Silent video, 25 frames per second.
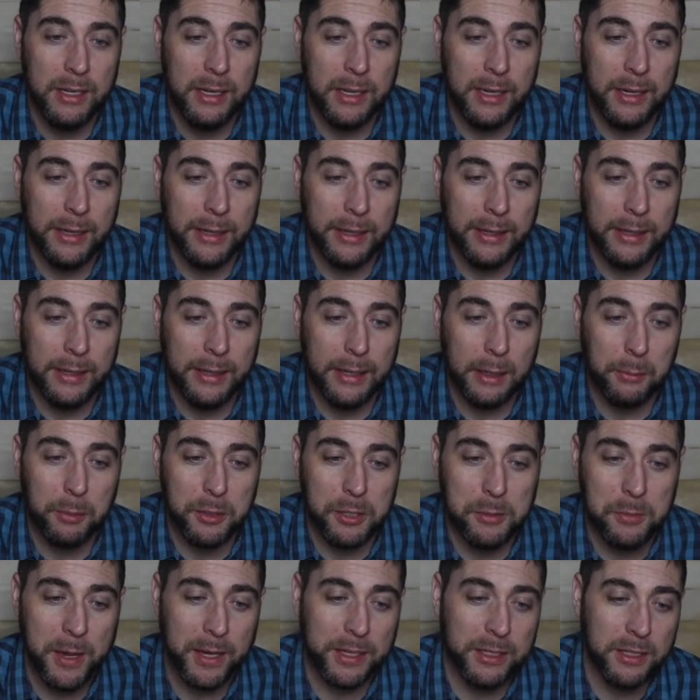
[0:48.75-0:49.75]
a
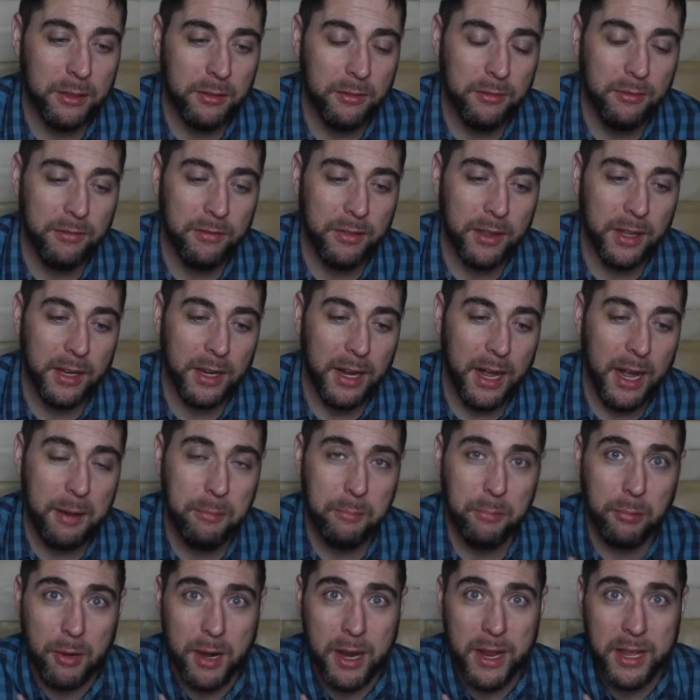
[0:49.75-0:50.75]
perspective that I
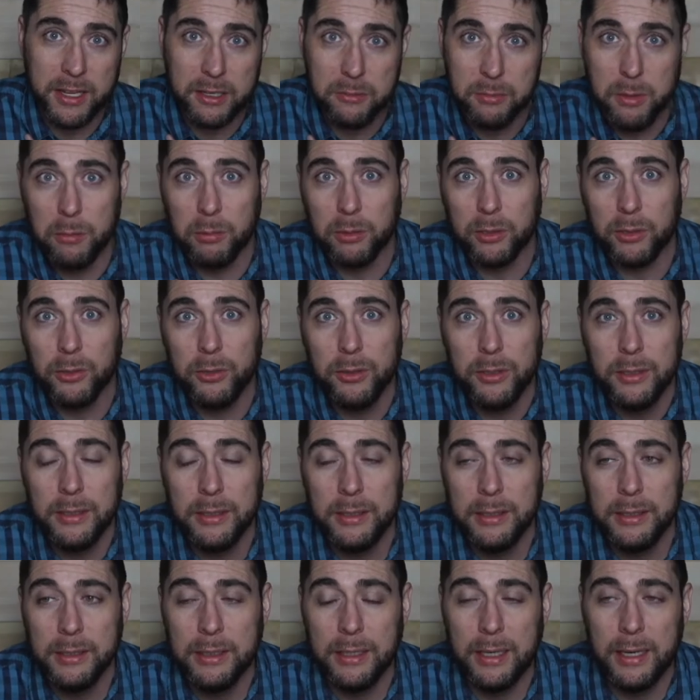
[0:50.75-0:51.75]
pray is biblical.
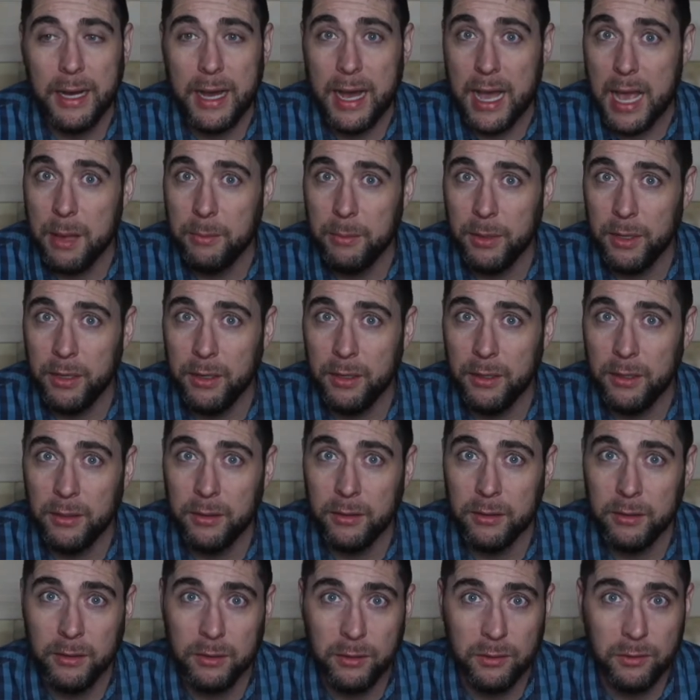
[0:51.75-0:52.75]
I am a
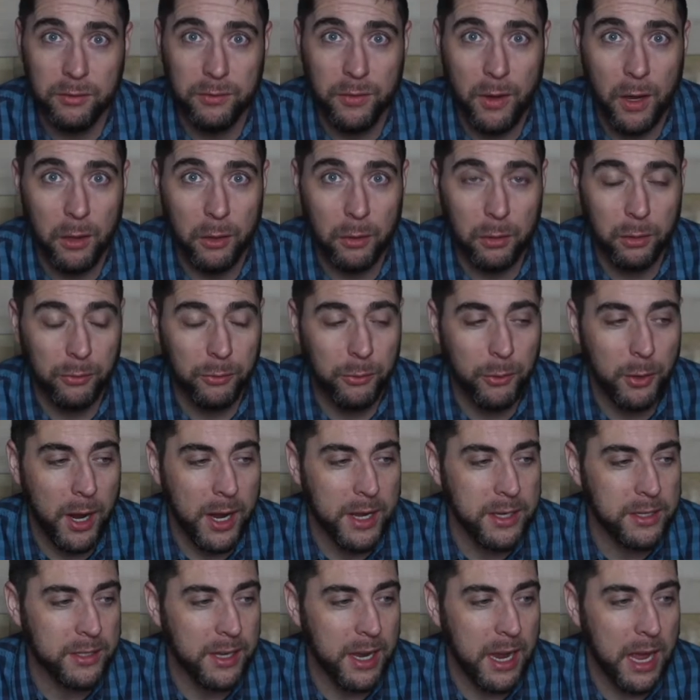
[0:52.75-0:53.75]
follower of
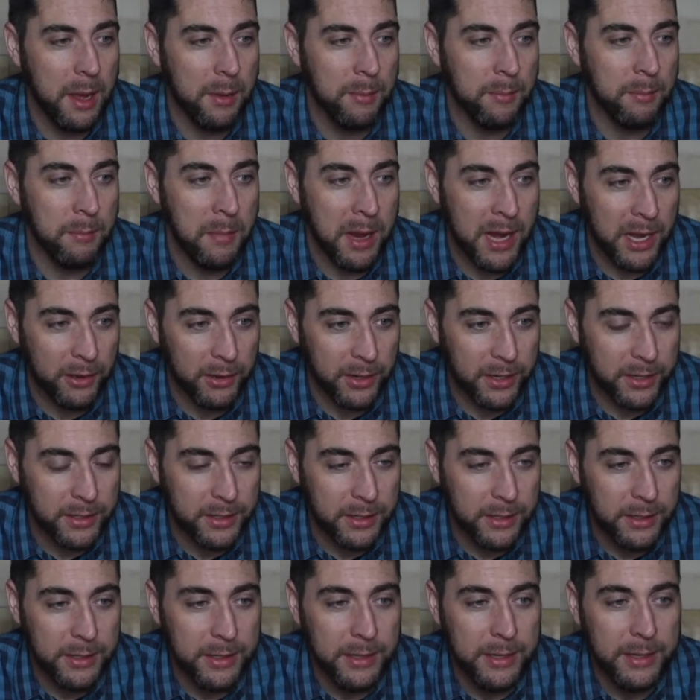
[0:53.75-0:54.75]
Christ. I am married
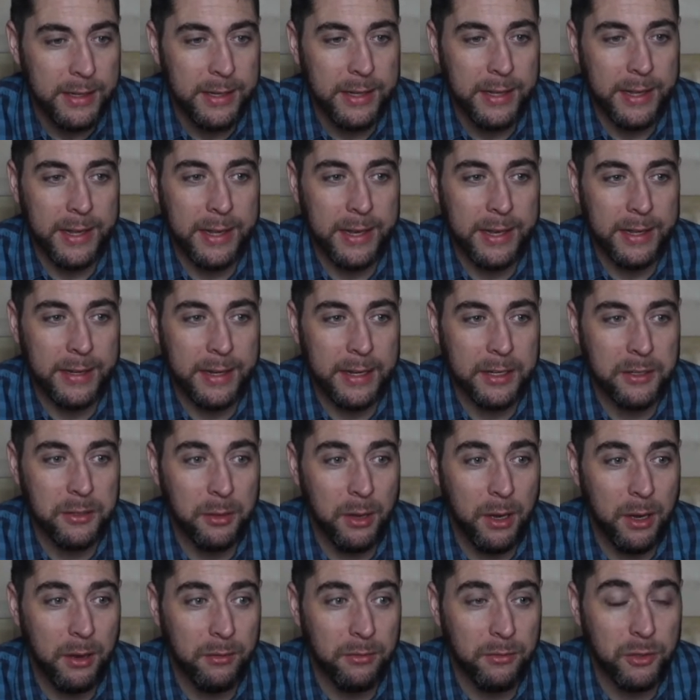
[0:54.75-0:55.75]
and I do
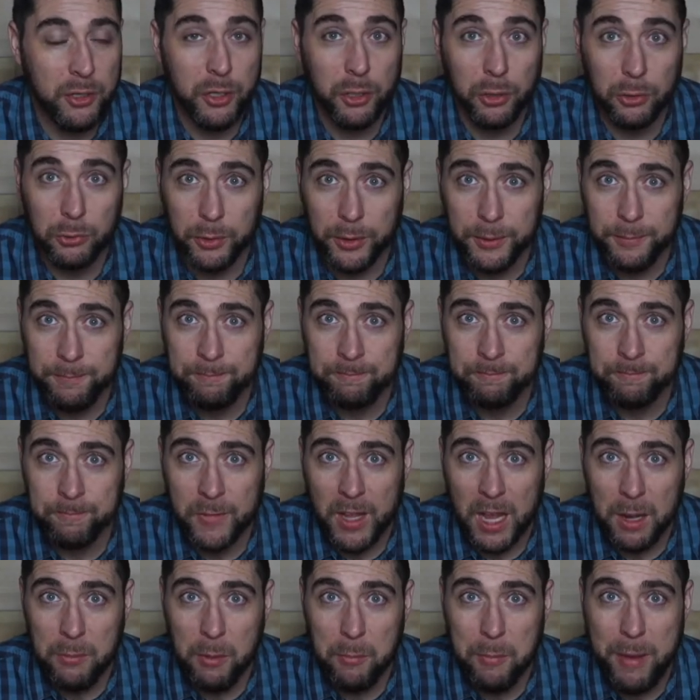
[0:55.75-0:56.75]
have children.
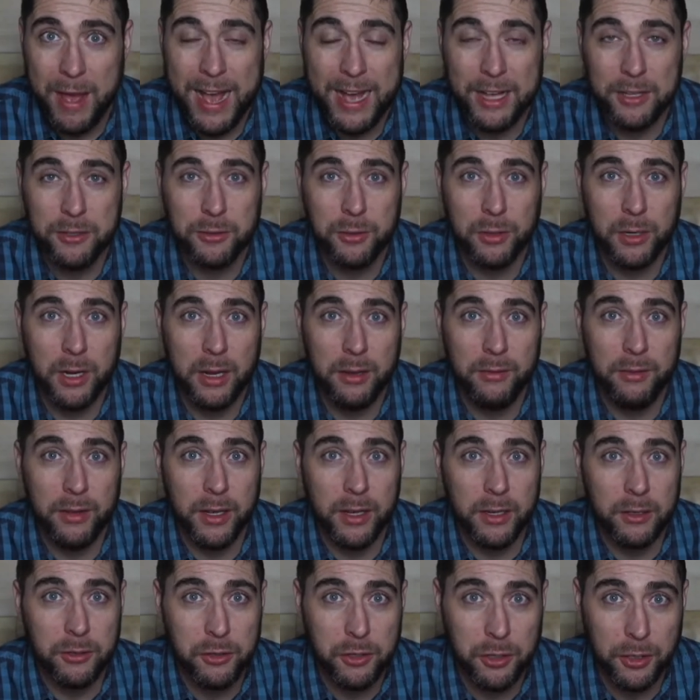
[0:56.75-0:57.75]
I'm a pastor of
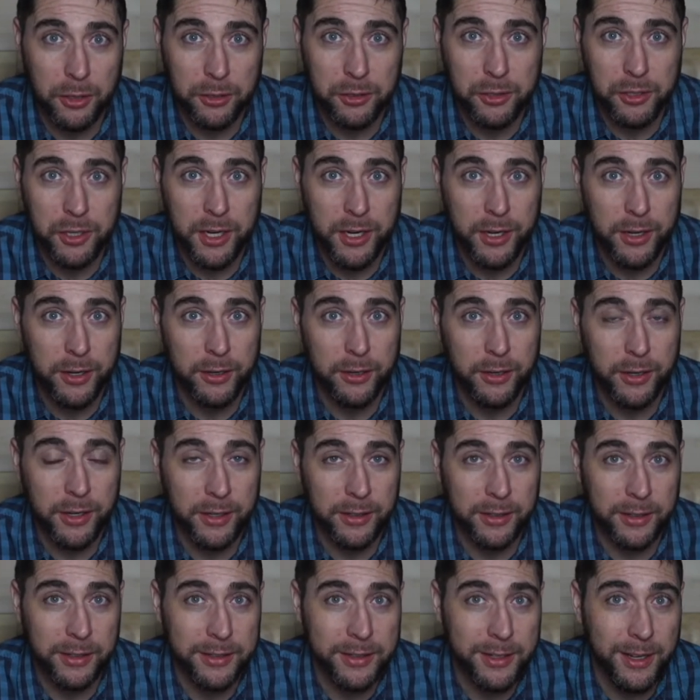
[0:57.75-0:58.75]
a church here
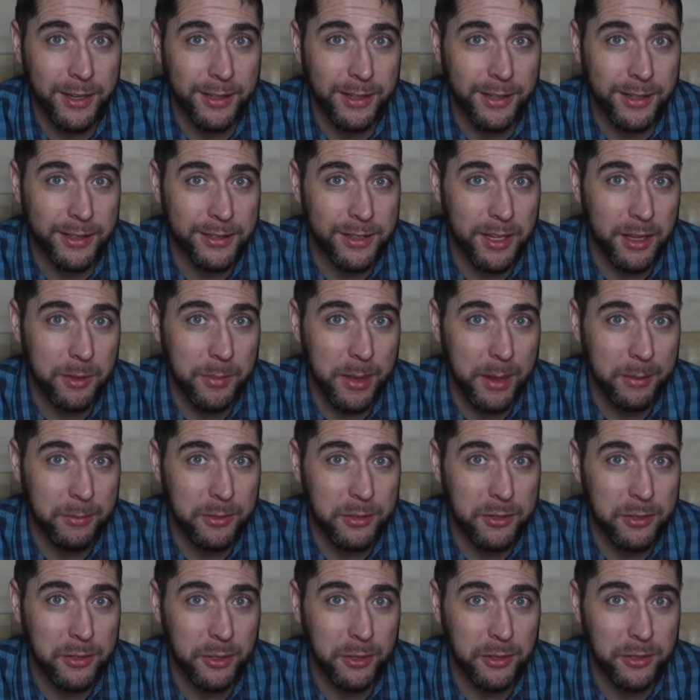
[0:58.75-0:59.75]
in Kentucky, a Southern
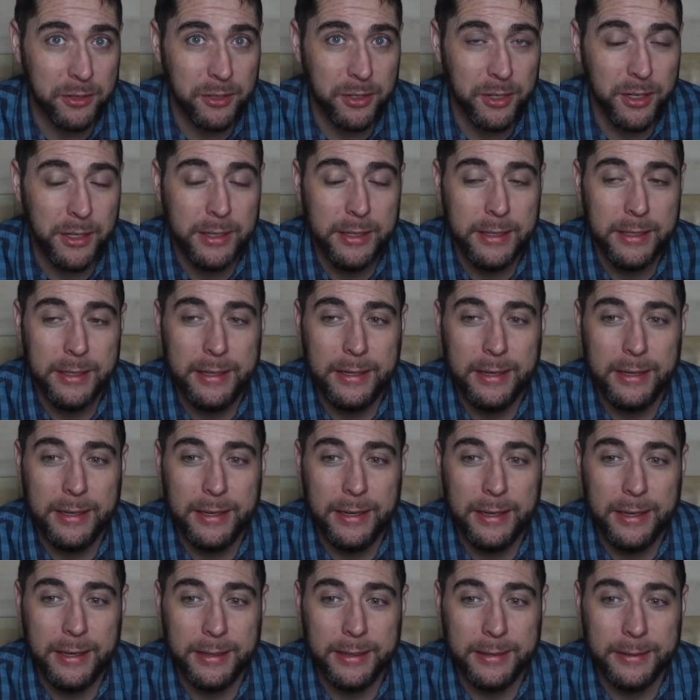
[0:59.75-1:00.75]
Baptist church.
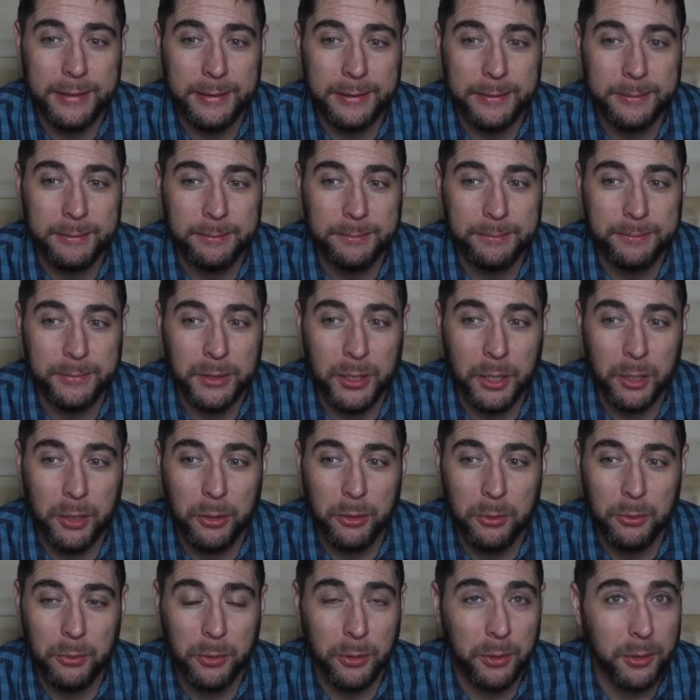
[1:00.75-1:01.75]

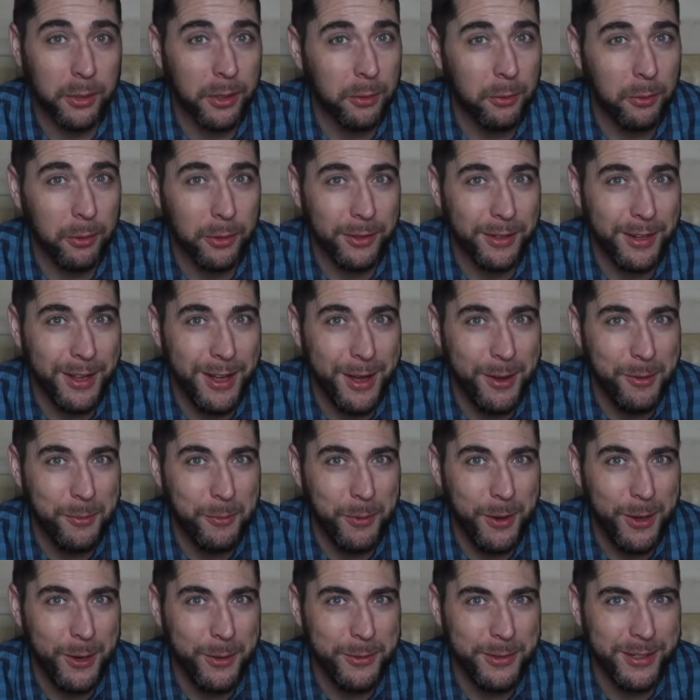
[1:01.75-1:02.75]
Don't worry, we're not
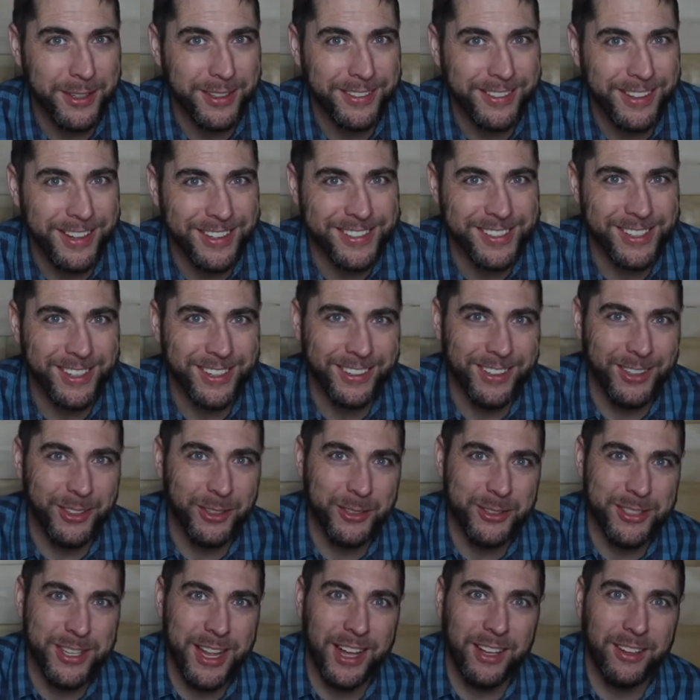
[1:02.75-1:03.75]
woke. That's our
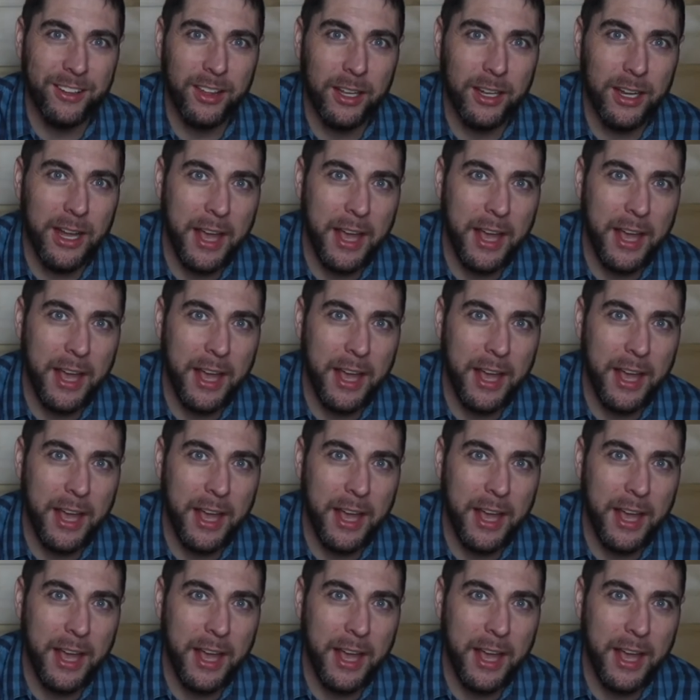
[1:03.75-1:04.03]
little tagline.